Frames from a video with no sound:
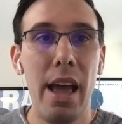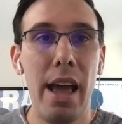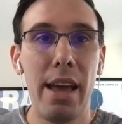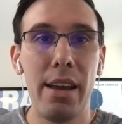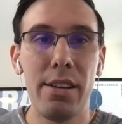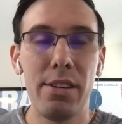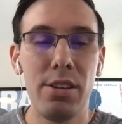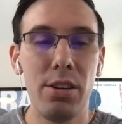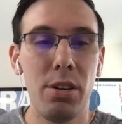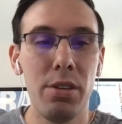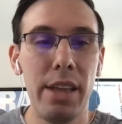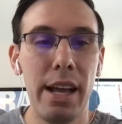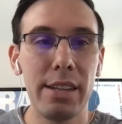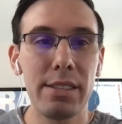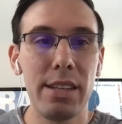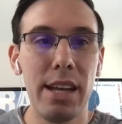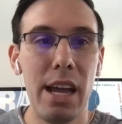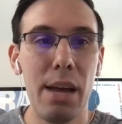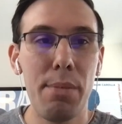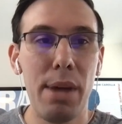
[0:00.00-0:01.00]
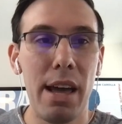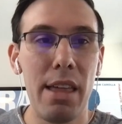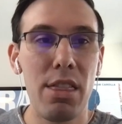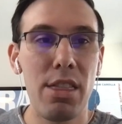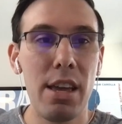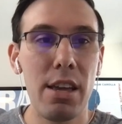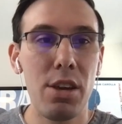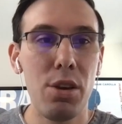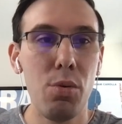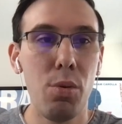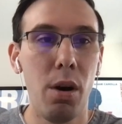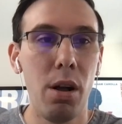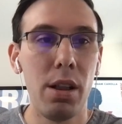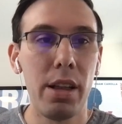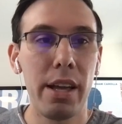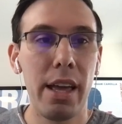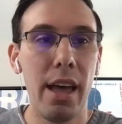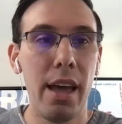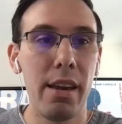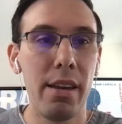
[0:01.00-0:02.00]
And until next time, I thank you
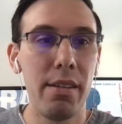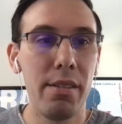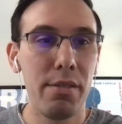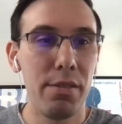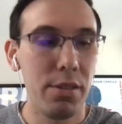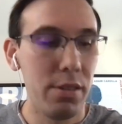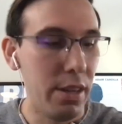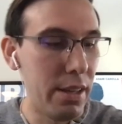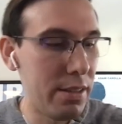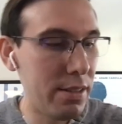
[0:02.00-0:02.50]
all again for